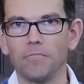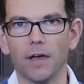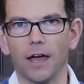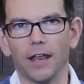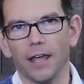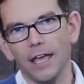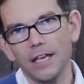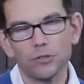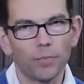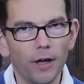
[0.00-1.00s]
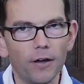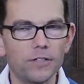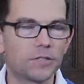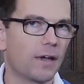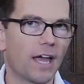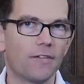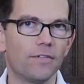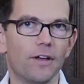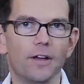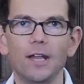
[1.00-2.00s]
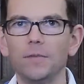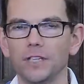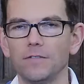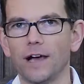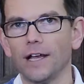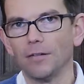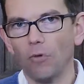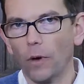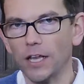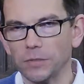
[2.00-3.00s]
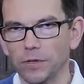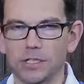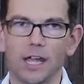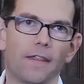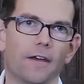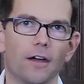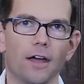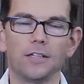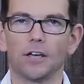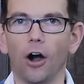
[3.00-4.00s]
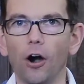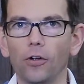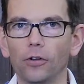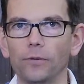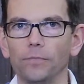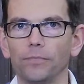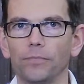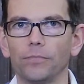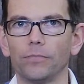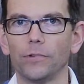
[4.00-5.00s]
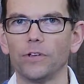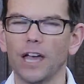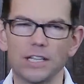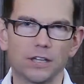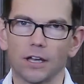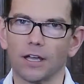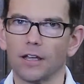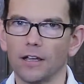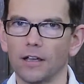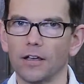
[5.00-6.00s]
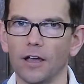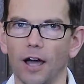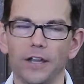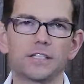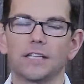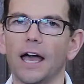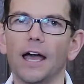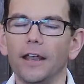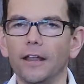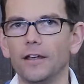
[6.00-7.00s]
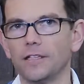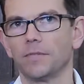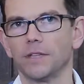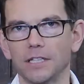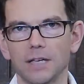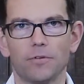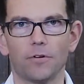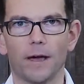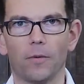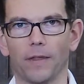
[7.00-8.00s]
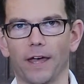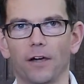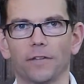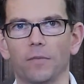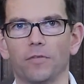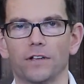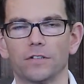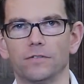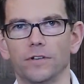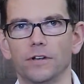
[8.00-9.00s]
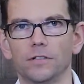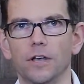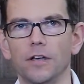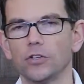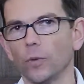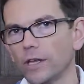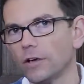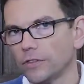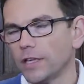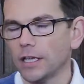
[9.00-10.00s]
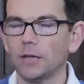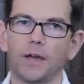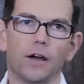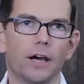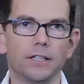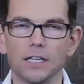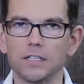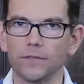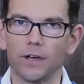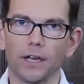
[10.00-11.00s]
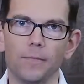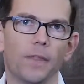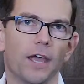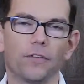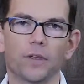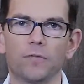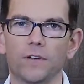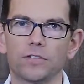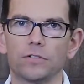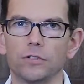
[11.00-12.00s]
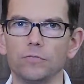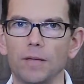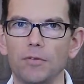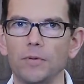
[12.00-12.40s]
And each post may have limited value, but when it's put together as a whole, you get to understand something deeper about what that healthcare professional feels. So when you're thinking about identifying healthcare professionals who may be